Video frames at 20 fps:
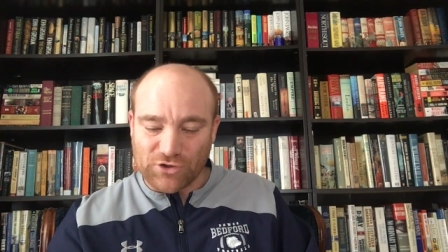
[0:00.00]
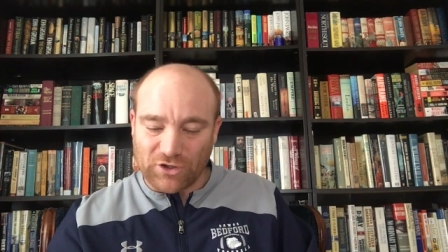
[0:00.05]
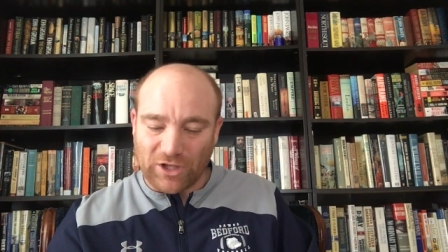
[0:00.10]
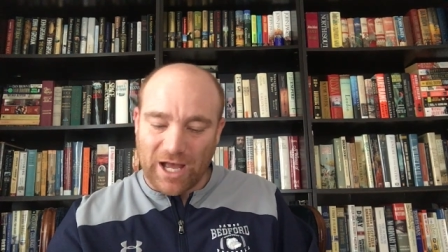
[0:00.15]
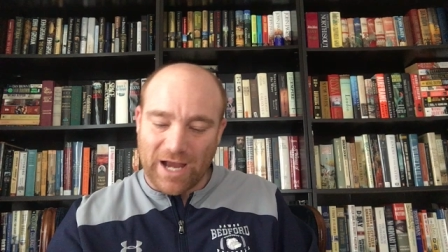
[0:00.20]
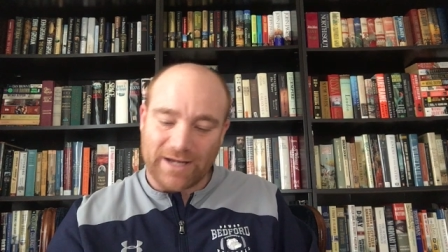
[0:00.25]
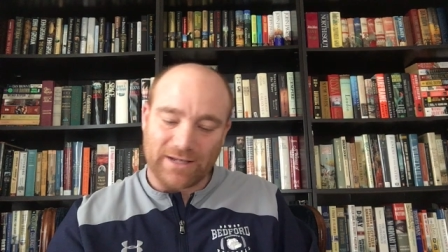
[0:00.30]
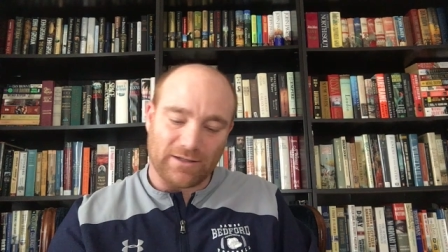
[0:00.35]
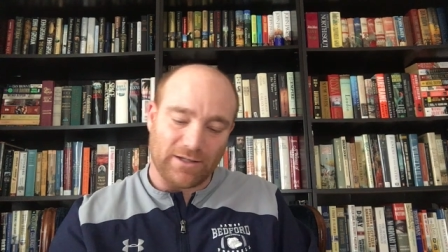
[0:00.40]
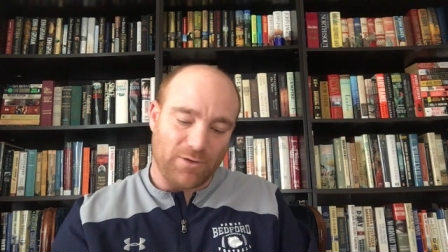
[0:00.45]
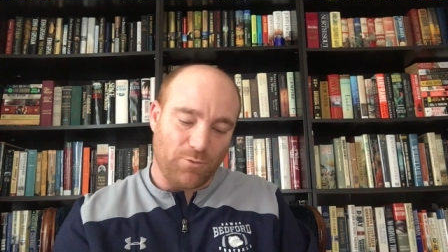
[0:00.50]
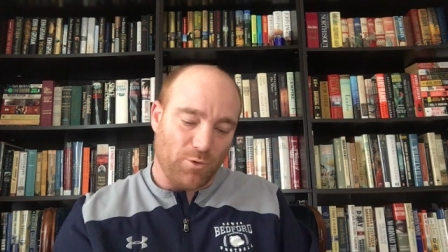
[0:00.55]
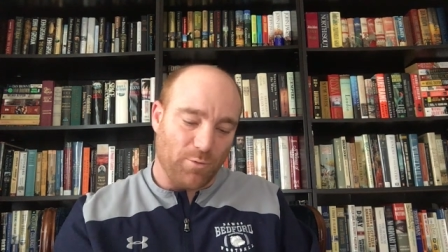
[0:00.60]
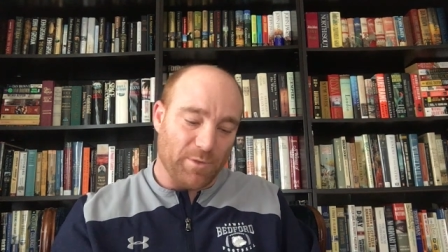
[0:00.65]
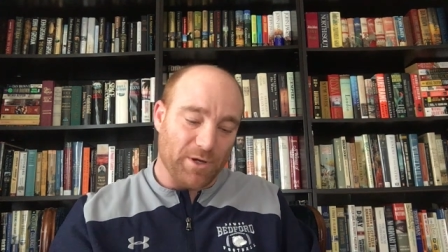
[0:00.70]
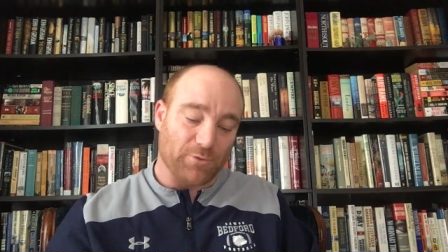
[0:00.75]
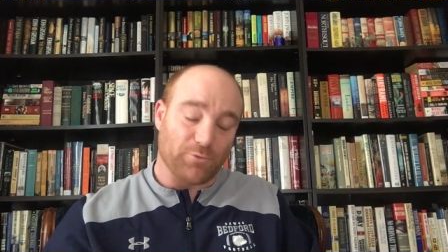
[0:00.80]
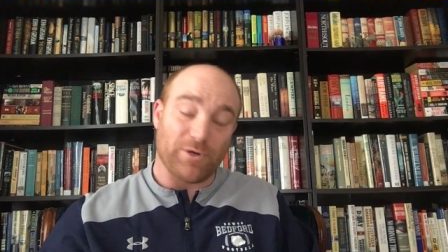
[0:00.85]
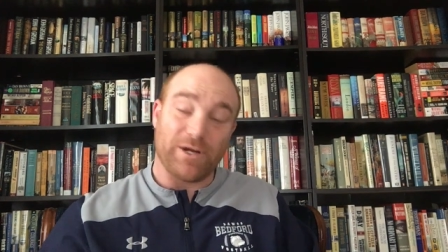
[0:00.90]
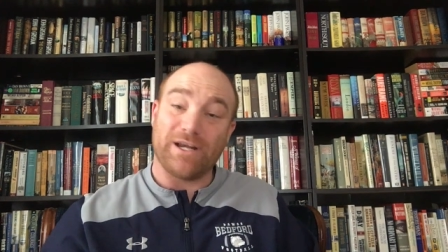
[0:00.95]
likely will
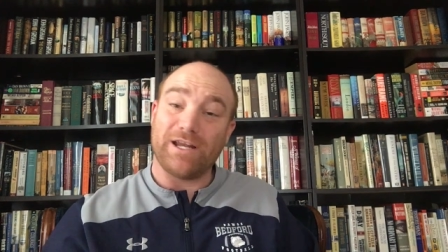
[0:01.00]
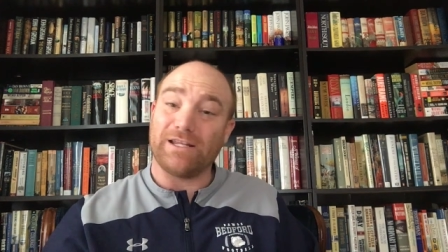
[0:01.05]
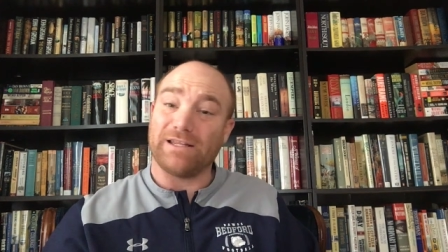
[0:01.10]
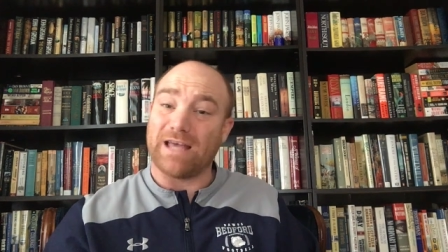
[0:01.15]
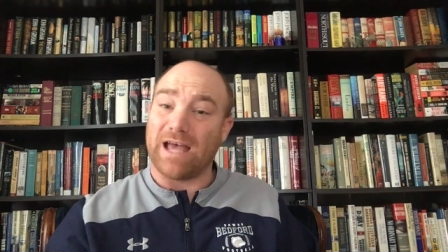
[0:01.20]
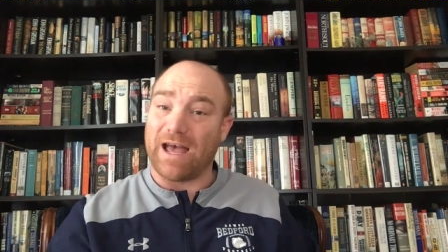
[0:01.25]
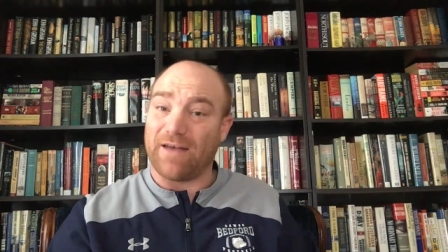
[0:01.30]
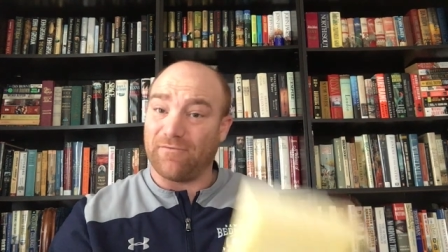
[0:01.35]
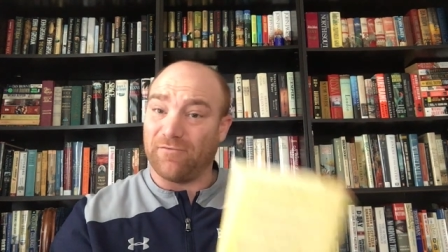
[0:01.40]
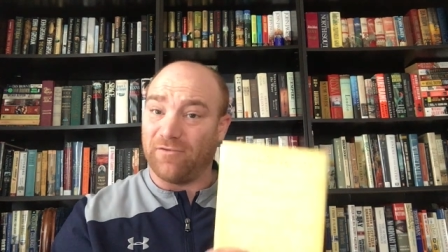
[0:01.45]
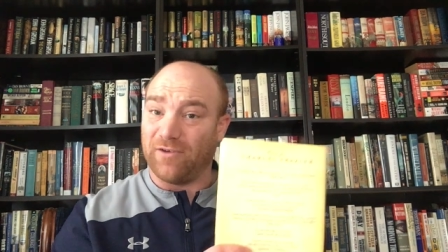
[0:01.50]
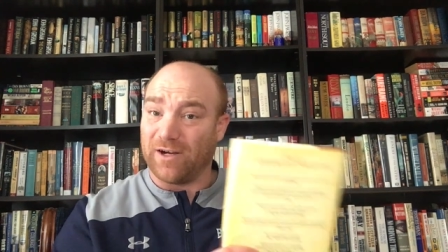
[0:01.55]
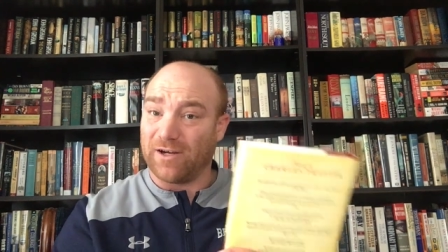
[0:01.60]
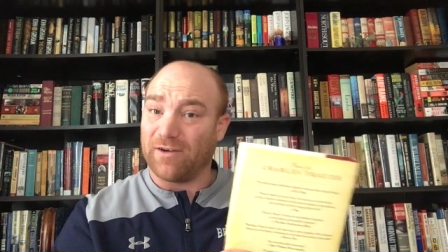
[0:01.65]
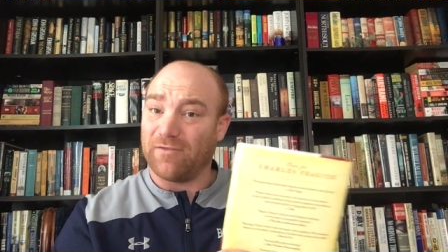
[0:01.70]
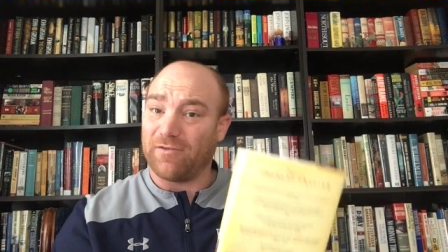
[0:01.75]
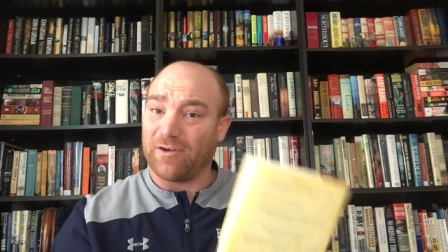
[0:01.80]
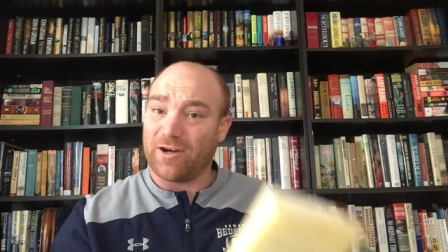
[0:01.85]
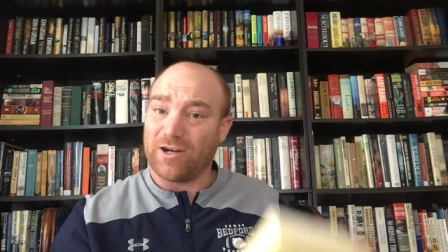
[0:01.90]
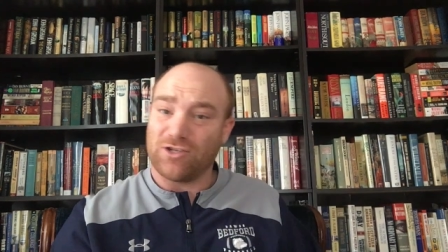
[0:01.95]
be reading that
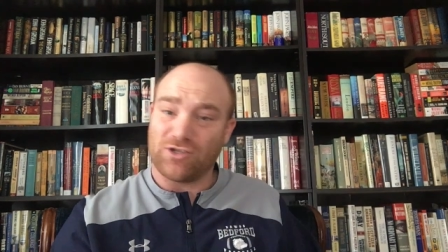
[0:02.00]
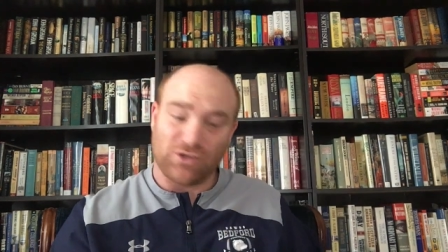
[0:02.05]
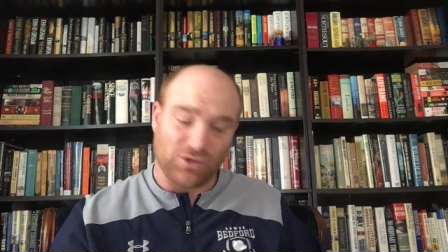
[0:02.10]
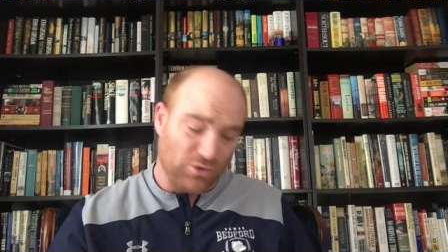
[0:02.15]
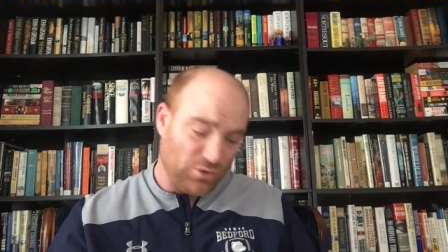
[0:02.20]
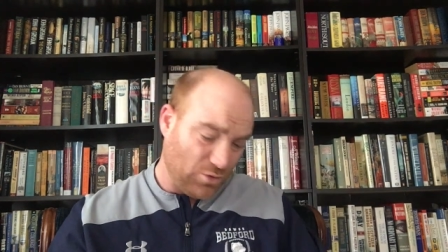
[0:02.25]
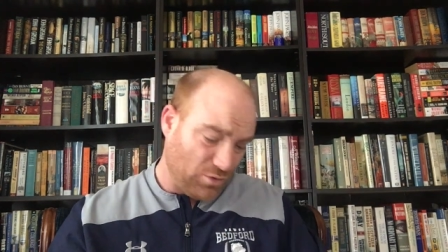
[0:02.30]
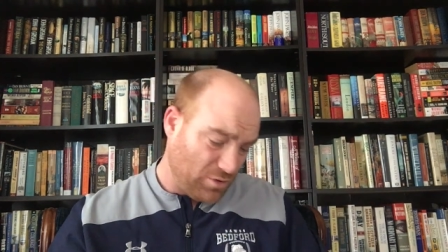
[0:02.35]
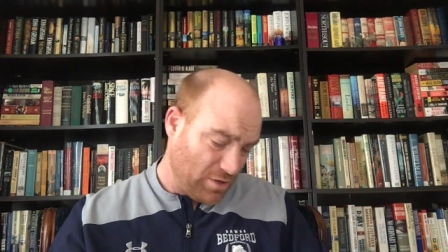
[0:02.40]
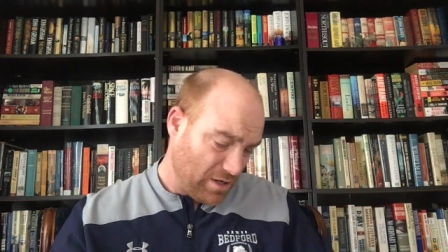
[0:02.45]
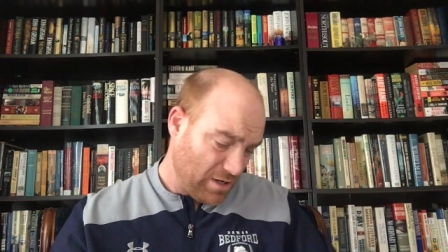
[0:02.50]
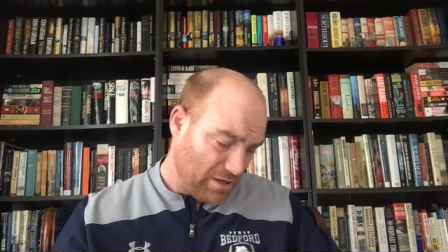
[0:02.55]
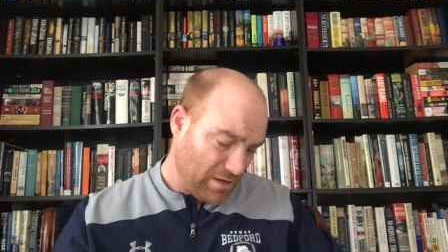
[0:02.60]
very, very soon.